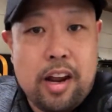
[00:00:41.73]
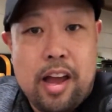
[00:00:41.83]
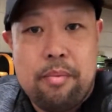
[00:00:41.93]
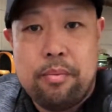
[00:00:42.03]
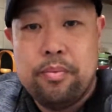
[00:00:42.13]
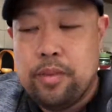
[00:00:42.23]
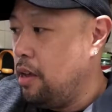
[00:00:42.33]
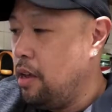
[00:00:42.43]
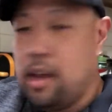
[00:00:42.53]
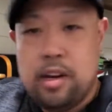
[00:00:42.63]
amp,
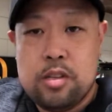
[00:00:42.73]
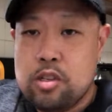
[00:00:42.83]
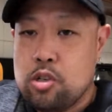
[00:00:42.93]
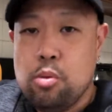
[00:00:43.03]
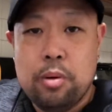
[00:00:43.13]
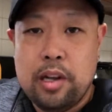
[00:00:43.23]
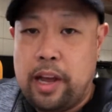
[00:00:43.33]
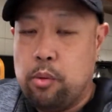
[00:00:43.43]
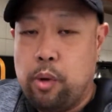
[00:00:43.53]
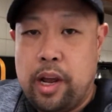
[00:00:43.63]
and it's super
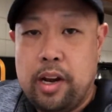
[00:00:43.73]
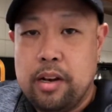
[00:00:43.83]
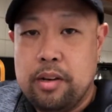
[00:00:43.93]
lightweight.